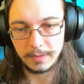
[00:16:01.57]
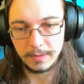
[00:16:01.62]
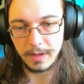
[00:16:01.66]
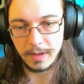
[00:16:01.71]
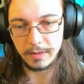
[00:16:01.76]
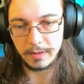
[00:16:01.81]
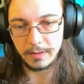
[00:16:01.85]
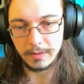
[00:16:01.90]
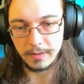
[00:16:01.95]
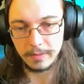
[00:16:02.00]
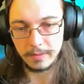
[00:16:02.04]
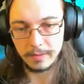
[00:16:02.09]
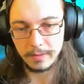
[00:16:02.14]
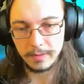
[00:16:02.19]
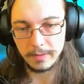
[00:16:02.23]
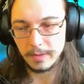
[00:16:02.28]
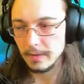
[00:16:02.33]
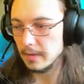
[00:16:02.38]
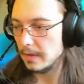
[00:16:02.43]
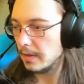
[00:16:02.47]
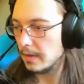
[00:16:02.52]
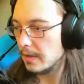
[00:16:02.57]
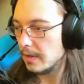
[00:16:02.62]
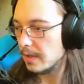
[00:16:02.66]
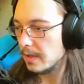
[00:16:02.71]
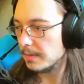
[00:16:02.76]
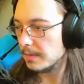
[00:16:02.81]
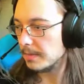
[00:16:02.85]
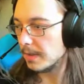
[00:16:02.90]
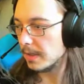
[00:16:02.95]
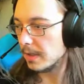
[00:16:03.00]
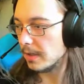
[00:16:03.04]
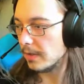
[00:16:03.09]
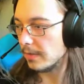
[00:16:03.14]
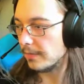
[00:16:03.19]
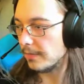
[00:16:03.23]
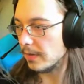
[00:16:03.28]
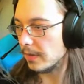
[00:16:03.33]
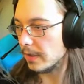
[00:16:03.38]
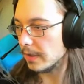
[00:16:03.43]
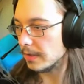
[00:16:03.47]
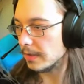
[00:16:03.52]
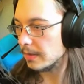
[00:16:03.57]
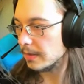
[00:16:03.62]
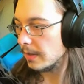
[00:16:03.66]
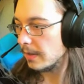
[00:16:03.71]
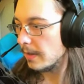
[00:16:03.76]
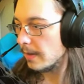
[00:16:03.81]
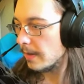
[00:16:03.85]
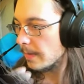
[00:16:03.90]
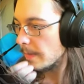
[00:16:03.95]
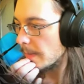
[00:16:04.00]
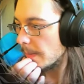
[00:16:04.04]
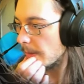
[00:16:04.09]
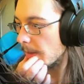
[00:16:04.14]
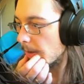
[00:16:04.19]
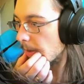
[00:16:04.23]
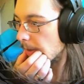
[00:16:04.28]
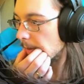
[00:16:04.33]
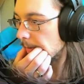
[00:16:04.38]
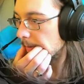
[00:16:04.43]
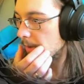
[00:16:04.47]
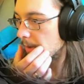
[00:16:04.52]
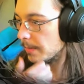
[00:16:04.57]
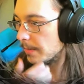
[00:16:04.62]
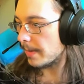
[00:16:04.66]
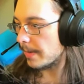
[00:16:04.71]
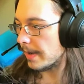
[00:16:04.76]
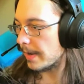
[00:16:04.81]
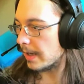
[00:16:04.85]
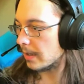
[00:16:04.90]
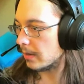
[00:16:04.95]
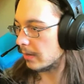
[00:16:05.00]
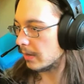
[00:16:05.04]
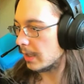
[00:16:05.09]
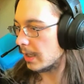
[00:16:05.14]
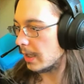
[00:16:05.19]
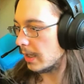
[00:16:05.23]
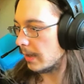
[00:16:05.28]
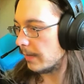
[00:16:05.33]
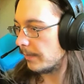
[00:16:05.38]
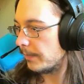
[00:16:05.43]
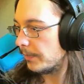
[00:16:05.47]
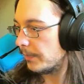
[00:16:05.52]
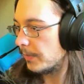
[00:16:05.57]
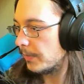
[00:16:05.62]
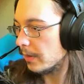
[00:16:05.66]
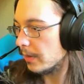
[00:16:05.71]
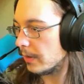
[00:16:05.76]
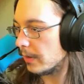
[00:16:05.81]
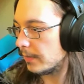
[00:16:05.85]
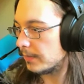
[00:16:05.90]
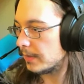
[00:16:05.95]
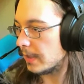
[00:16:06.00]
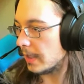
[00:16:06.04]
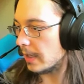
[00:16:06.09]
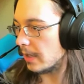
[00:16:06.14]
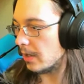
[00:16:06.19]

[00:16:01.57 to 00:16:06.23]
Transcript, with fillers: I don't know. Let's make another furnace. No, you'll be back? Okay. You could have said that